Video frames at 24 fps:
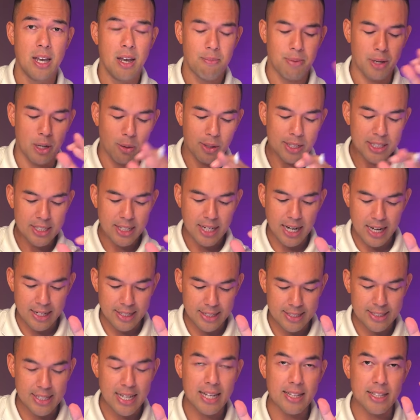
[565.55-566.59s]
But I want you to
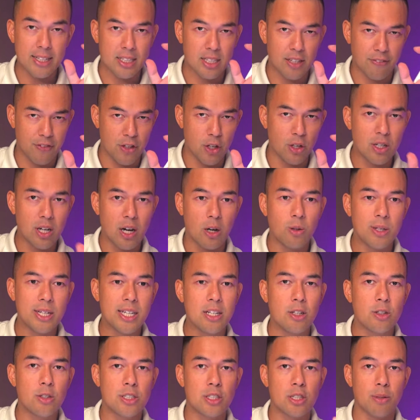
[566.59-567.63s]
understand this. If your goal
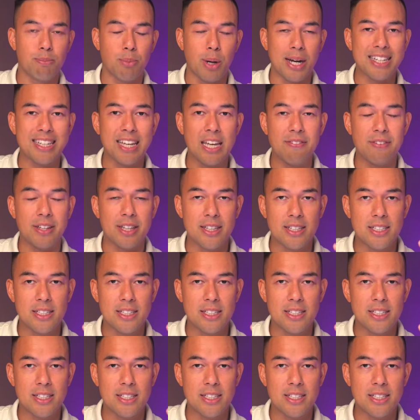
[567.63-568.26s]
here is to break even,